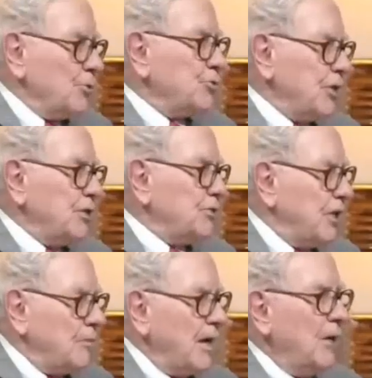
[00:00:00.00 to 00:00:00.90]
oldest son
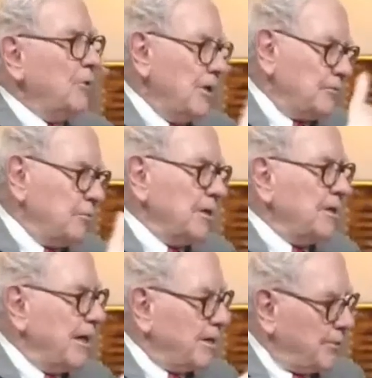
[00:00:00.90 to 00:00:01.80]
is named Howard after
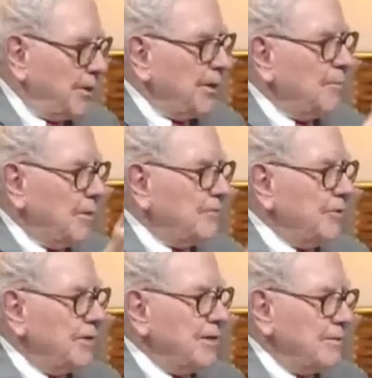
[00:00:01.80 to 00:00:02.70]
my dad, Graham
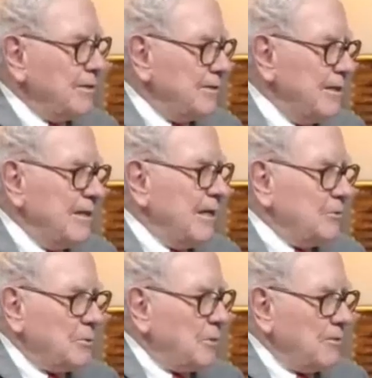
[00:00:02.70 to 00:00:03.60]
Buffett, and
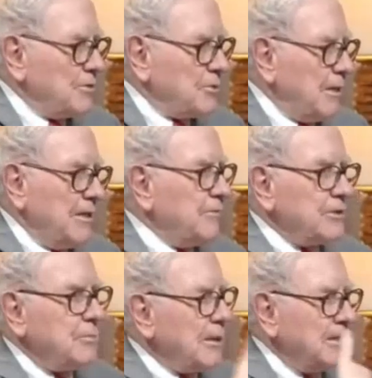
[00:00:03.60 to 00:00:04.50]
he was a marvelous man.
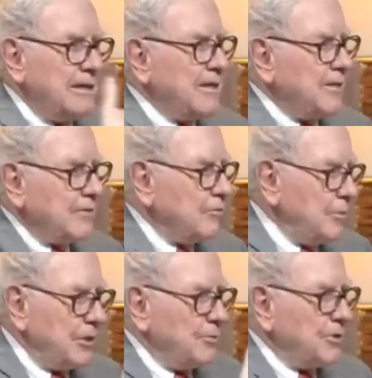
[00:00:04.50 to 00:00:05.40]
Never expected anything
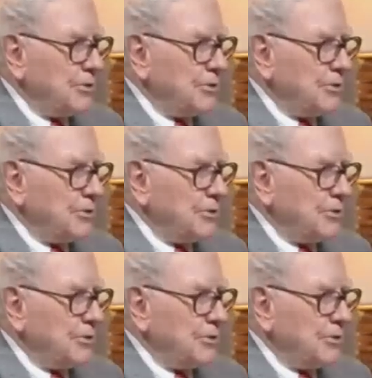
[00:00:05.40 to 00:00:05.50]
from me in